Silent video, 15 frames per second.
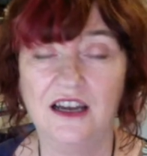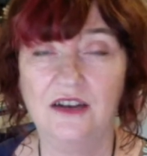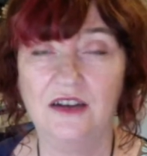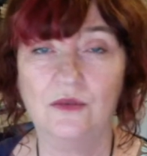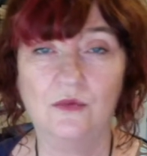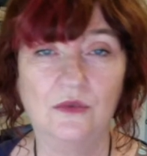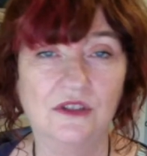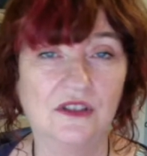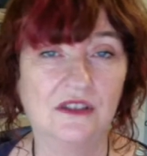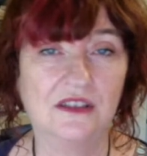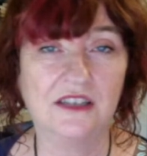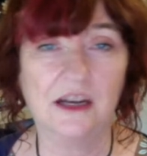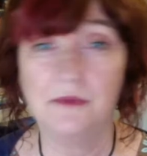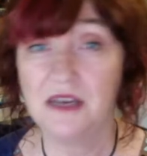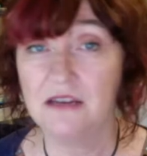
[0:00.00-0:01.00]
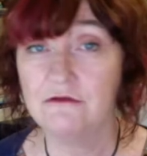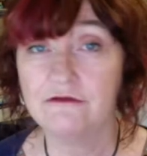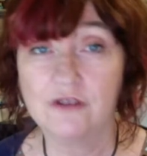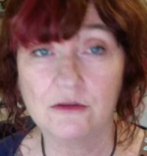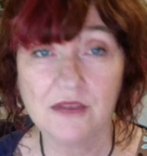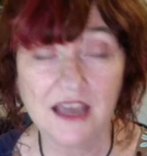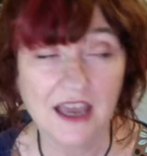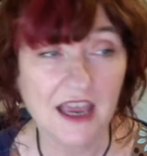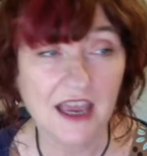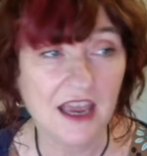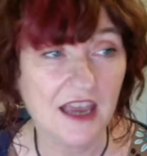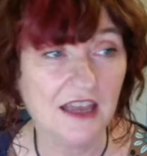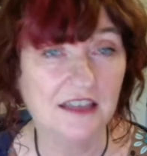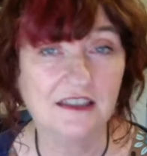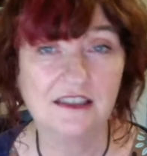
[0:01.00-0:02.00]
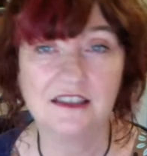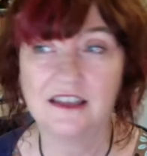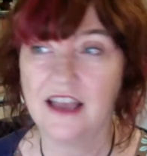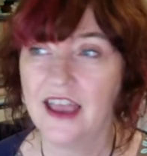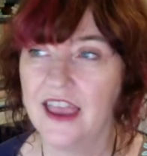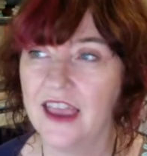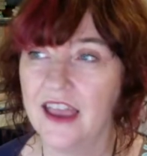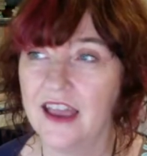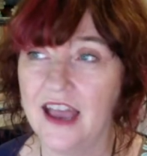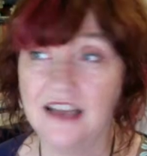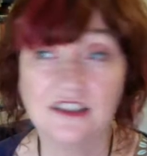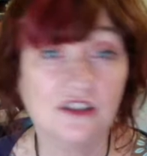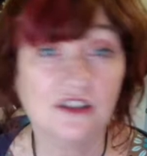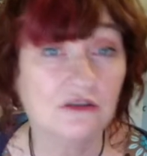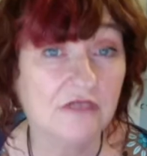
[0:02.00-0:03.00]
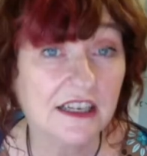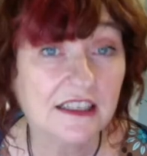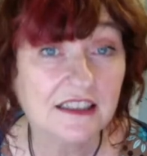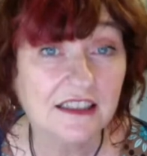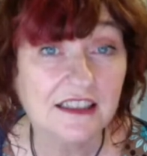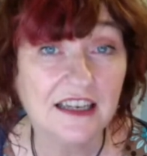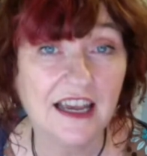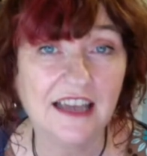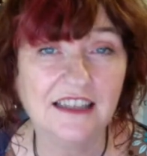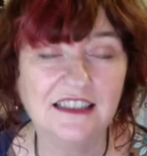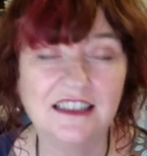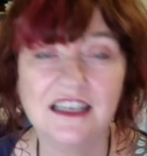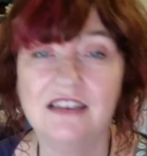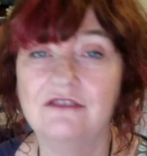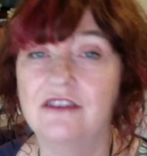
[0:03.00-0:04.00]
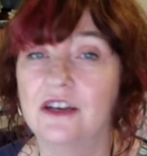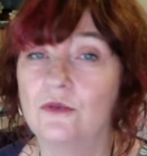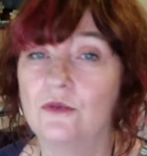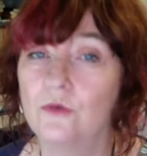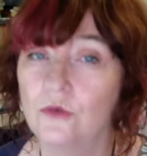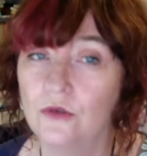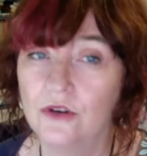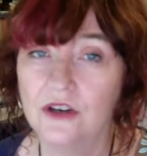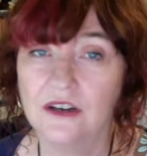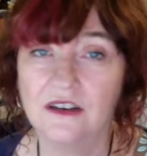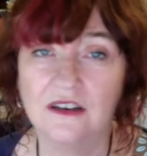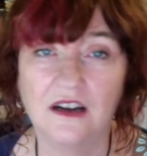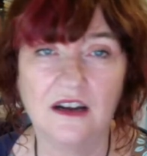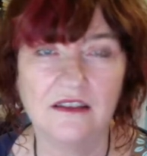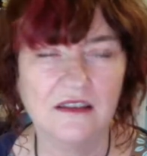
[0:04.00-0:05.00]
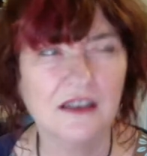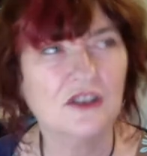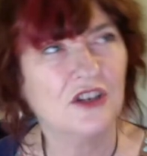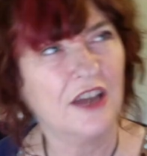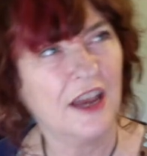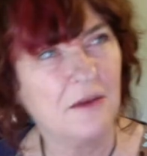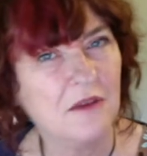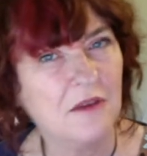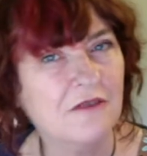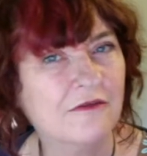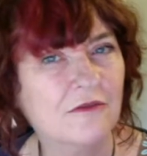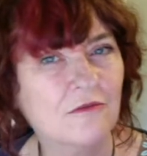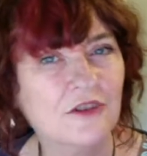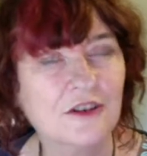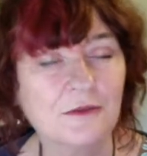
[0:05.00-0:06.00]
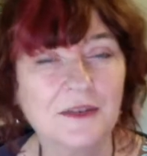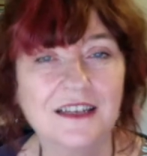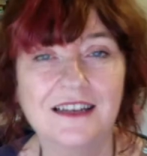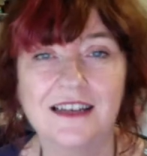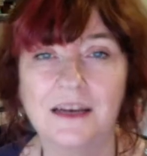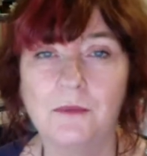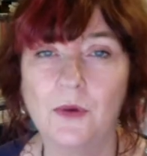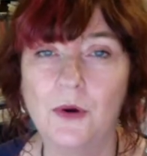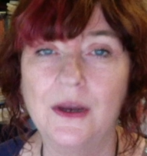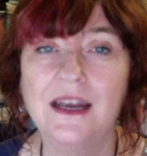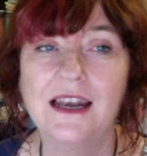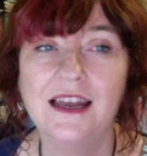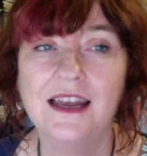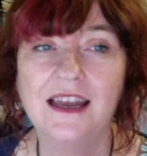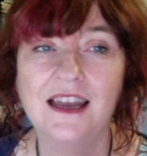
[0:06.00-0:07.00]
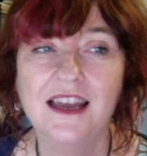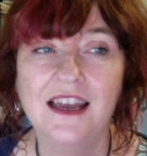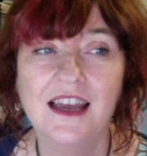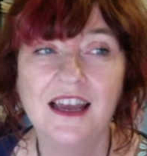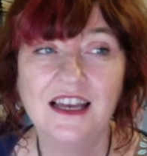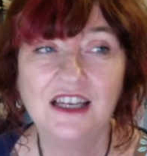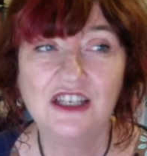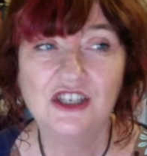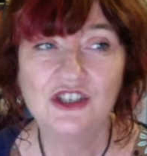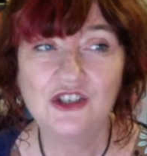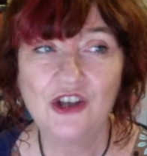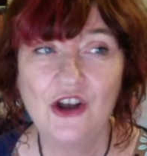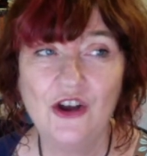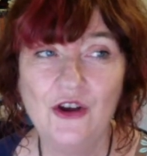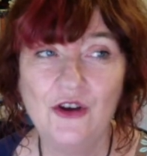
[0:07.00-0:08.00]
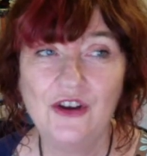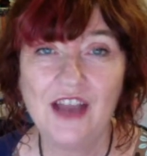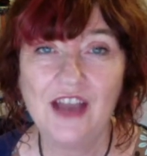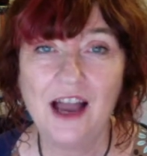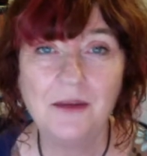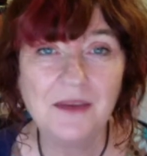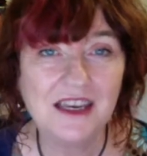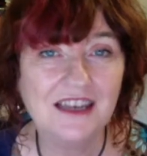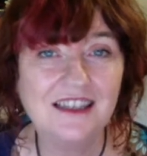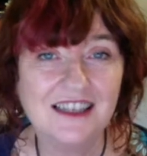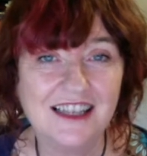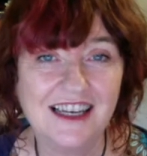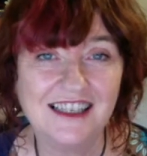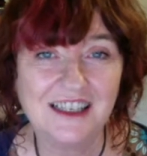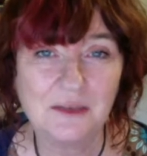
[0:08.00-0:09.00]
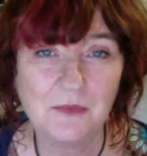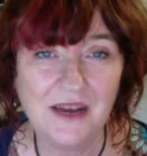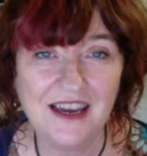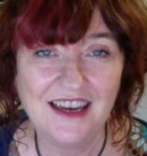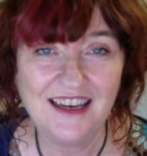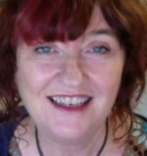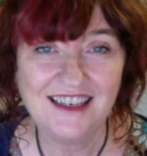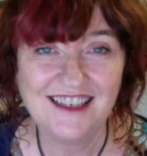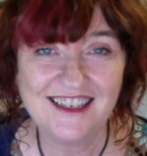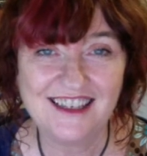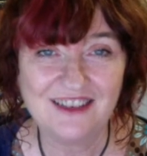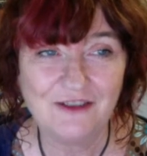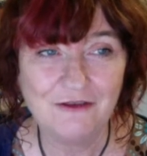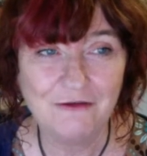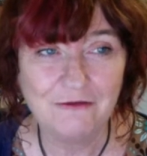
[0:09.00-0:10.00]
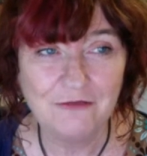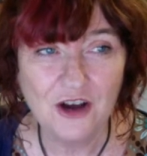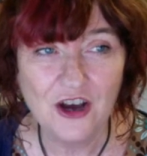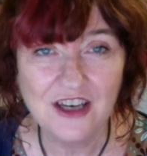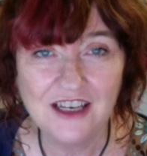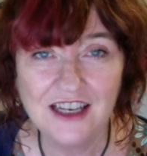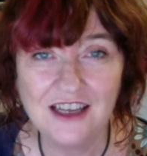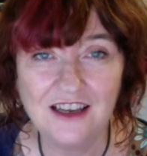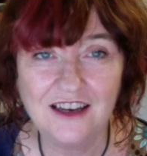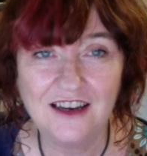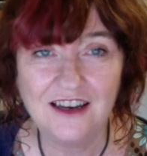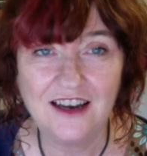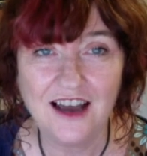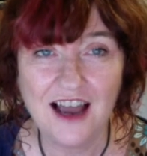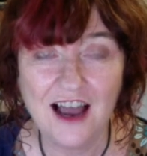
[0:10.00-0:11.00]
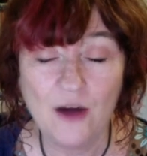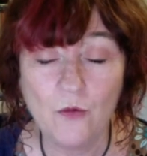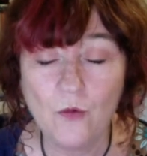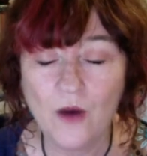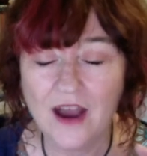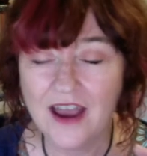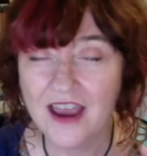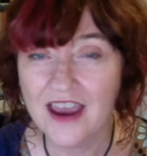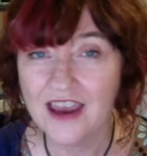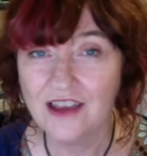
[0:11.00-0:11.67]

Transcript: was coming in from Cairns as director, and Yvette Walker, I think she came in from Brisbane at that point. So coming into that space, finding our way